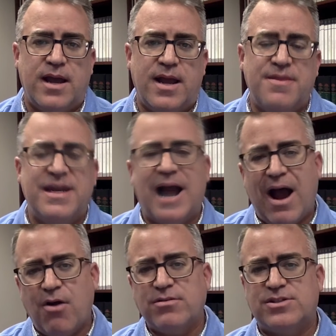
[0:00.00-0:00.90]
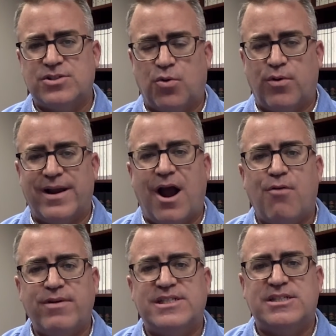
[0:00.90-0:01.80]
And then our story,
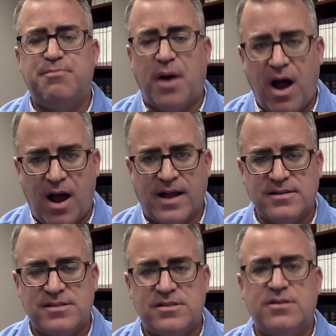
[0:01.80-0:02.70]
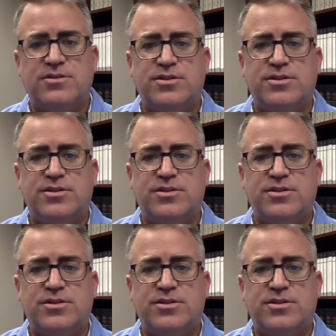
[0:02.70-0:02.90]
our response